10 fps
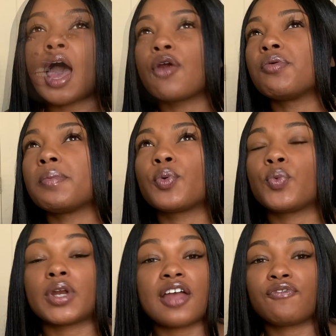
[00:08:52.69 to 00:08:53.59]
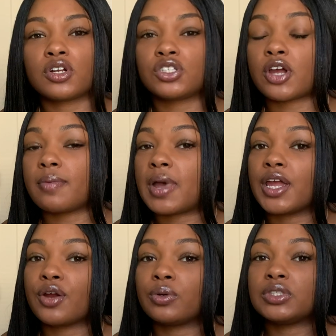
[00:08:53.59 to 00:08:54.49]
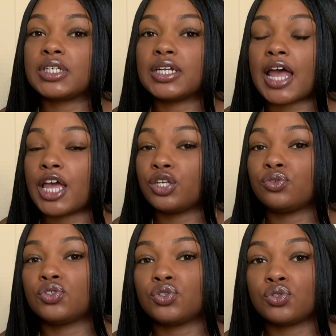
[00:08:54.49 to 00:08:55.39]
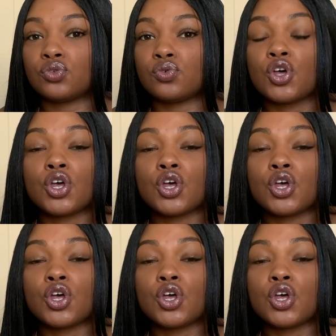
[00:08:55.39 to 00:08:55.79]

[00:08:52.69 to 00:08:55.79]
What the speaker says: I remember when I first started my hair routine, I used to